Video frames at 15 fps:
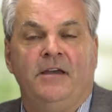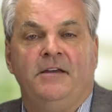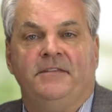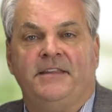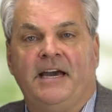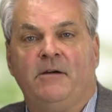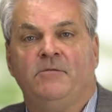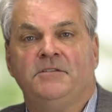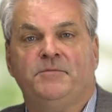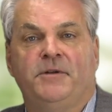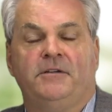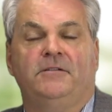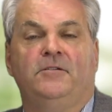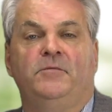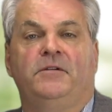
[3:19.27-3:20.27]
that one's been
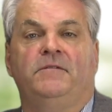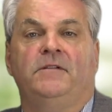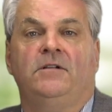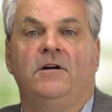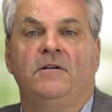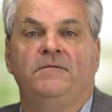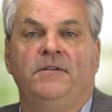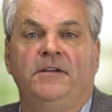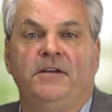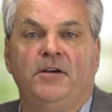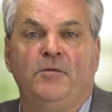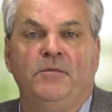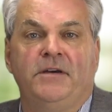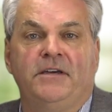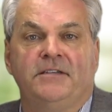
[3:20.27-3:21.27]
a little bit of a long
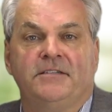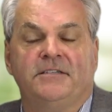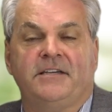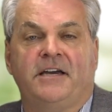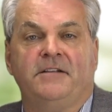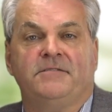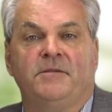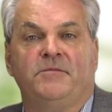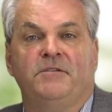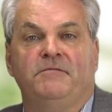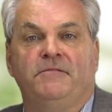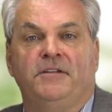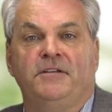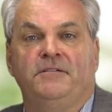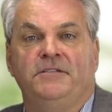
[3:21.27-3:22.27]
video because it's kind of something
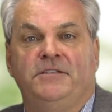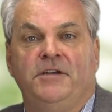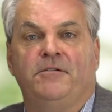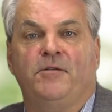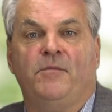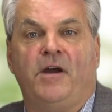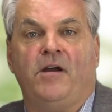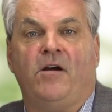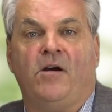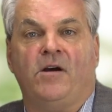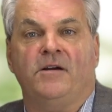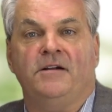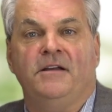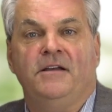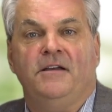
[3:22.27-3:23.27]
really dear to my
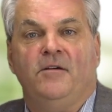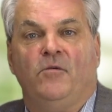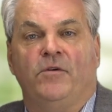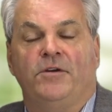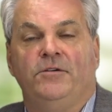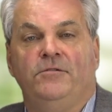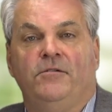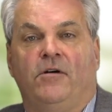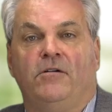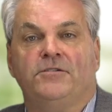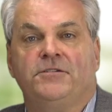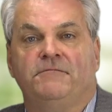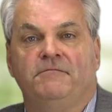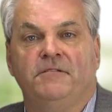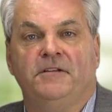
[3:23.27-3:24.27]
heart where you all
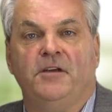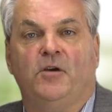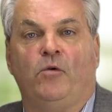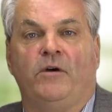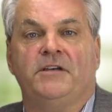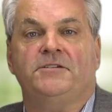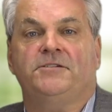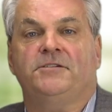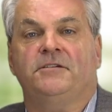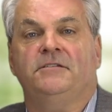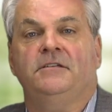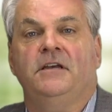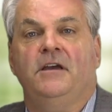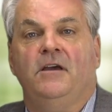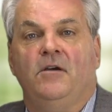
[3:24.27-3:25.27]
should really
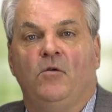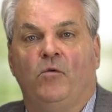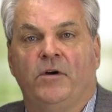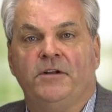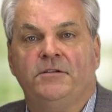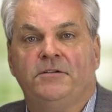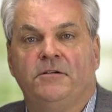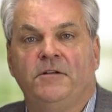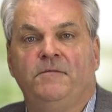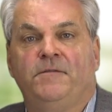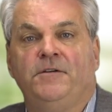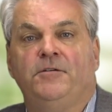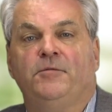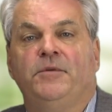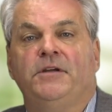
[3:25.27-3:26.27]
question what attorney
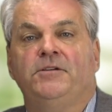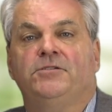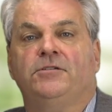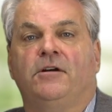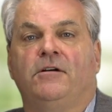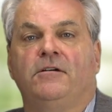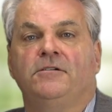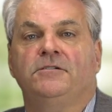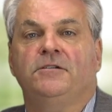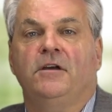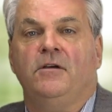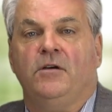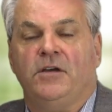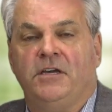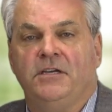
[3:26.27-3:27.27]
fee you're being charged.
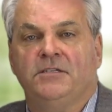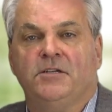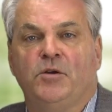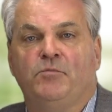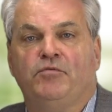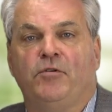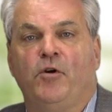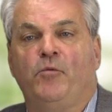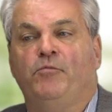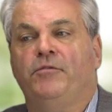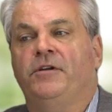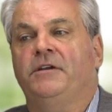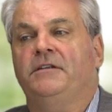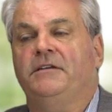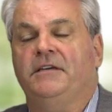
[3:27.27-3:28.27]
Is it
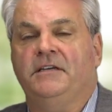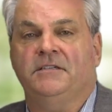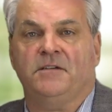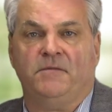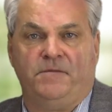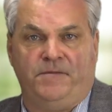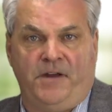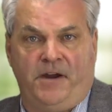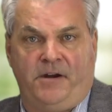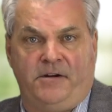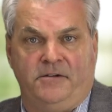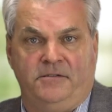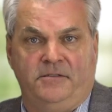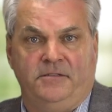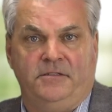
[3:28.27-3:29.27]
appropriate? Is it fair?